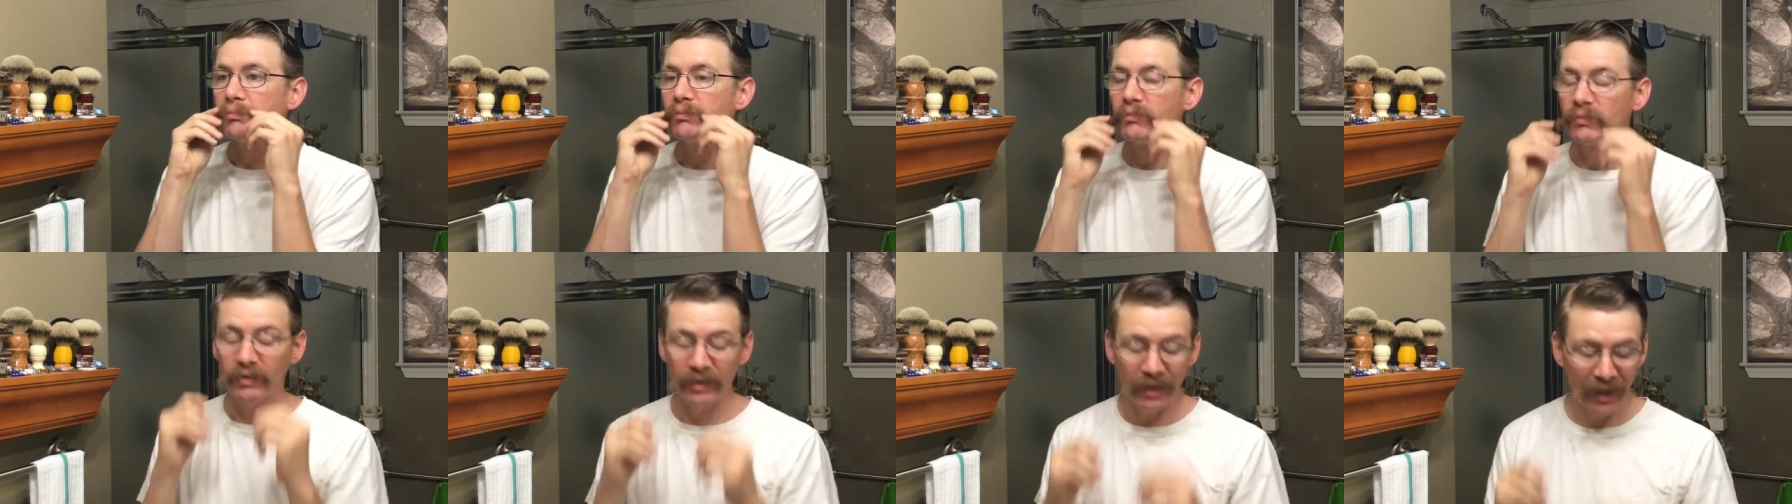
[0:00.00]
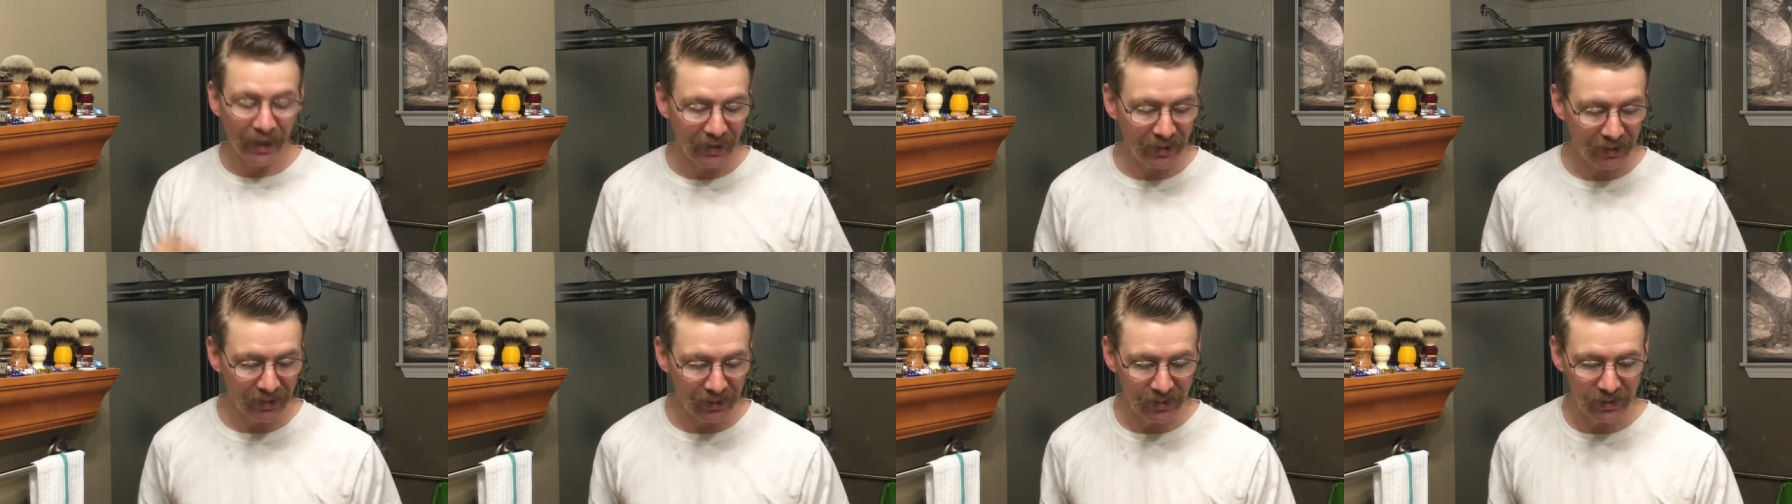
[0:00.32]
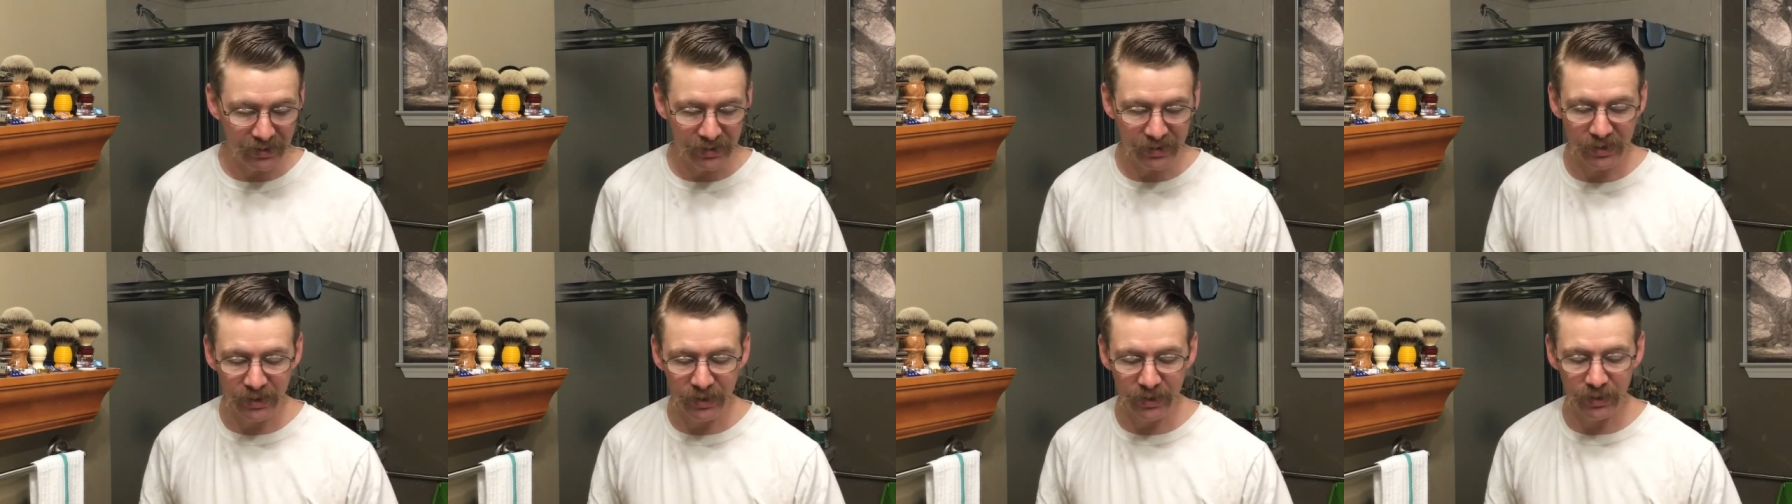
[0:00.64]
lightly
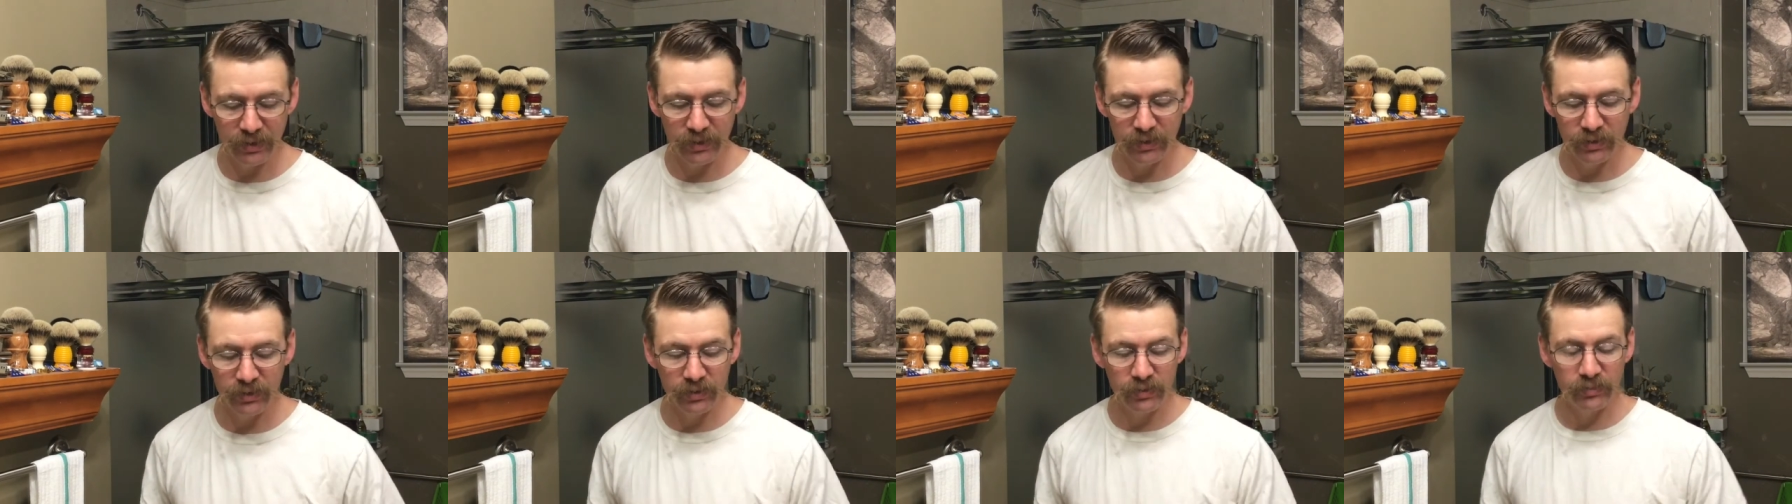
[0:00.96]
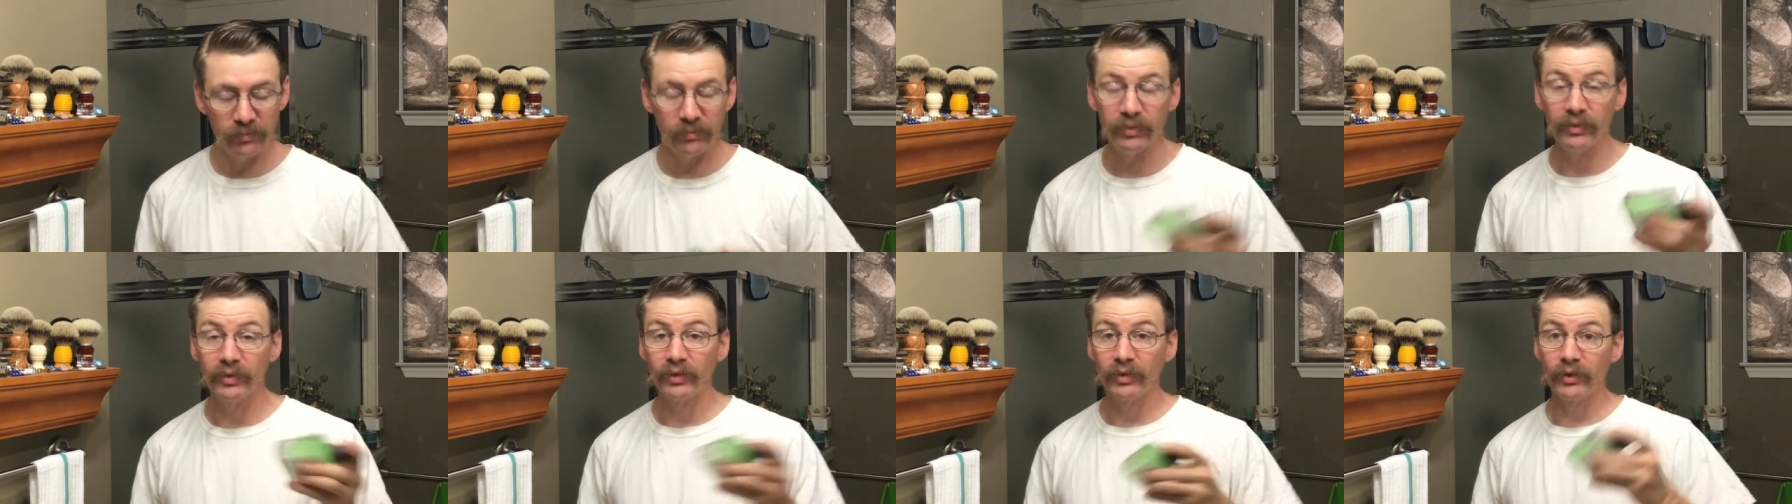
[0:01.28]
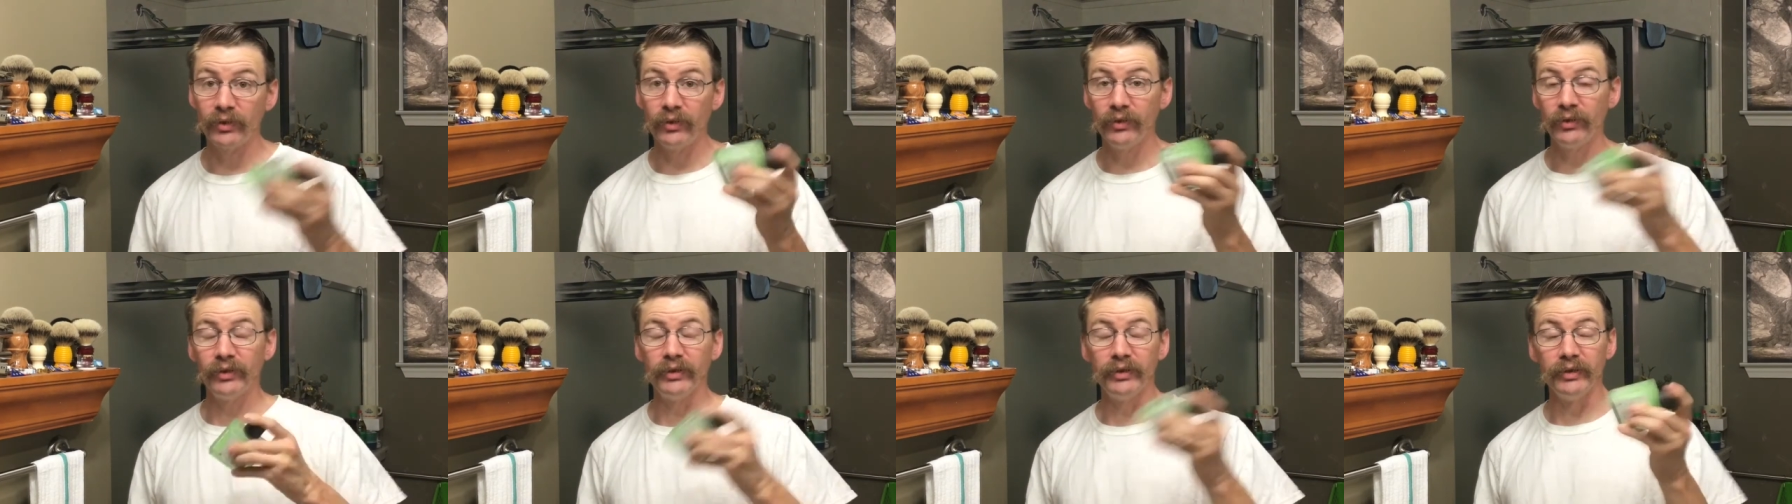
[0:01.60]
scented, but they're
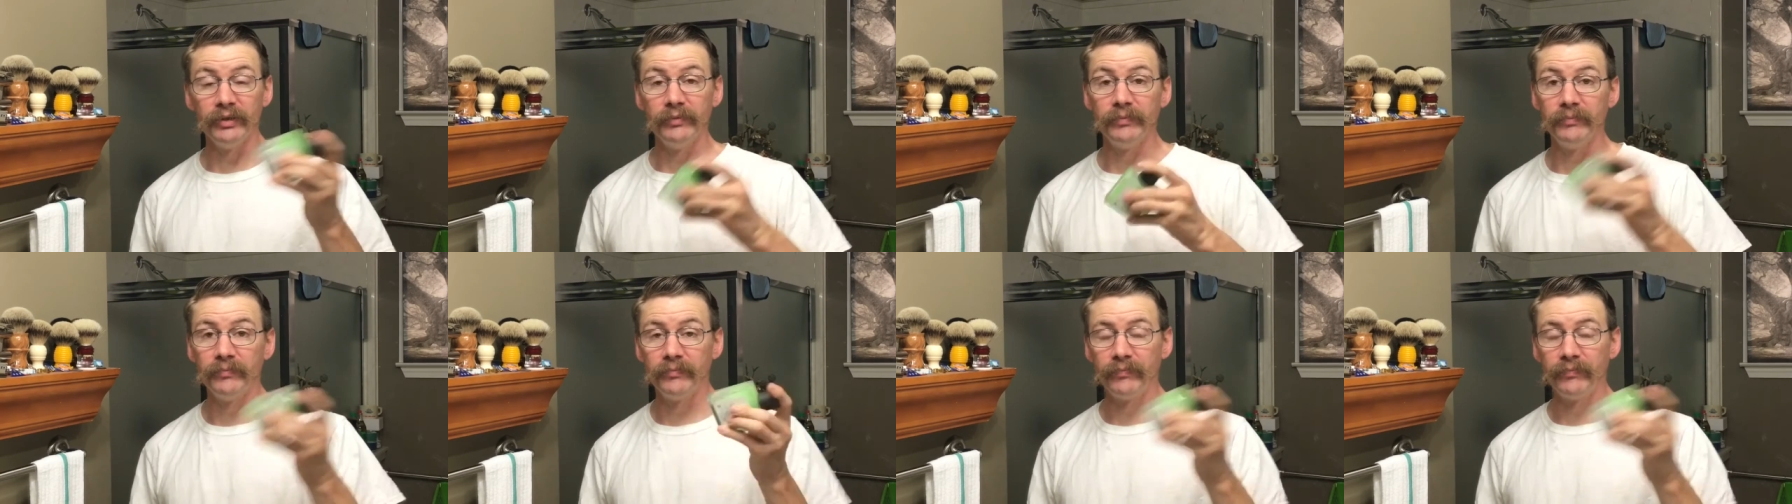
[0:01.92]
good.